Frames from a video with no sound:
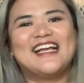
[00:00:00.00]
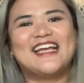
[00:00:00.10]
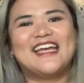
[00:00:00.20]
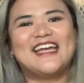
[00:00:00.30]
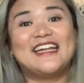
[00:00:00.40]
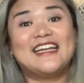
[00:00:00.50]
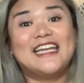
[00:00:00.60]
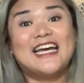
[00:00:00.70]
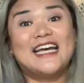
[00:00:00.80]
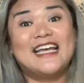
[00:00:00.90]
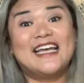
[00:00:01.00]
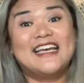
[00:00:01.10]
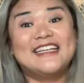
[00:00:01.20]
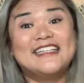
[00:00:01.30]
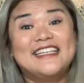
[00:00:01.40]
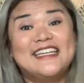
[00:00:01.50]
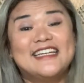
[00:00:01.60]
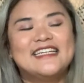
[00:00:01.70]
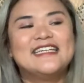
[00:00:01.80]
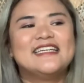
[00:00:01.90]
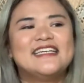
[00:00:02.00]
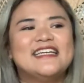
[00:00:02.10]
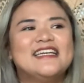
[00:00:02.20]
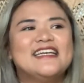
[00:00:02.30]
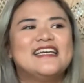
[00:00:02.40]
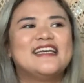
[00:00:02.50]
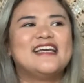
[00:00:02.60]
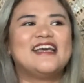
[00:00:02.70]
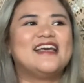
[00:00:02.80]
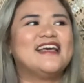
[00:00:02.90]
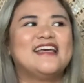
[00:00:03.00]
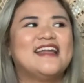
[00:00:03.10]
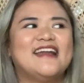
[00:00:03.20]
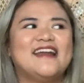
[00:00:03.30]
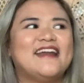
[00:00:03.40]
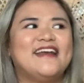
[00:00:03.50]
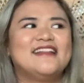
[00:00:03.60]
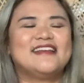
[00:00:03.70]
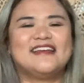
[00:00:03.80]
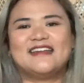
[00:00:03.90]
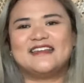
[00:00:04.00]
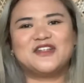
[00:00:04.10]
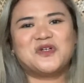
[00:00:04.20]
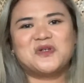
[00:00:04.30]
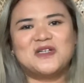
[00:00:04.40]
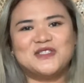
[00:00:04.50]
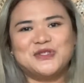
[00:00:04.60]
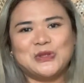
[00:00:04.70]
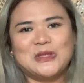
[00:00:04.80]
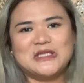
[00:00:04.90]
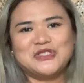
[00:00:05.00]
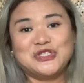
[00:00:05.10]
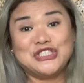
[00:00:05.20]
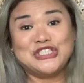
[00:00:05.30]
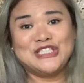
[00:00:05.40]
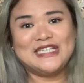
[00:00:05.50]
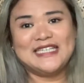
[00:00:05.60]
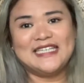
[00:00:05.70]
And it died. And it didn't grow into a tree,